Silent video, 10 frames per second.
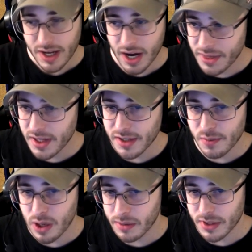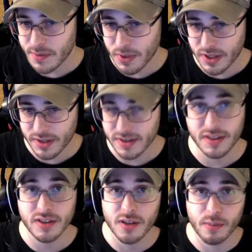I think it's probably just because this
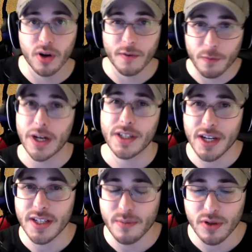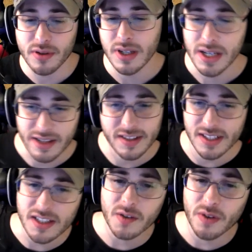is all part of franchise mode, and this
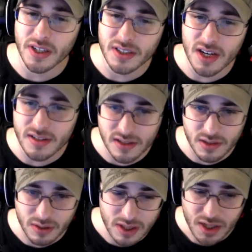is a franchise zoo,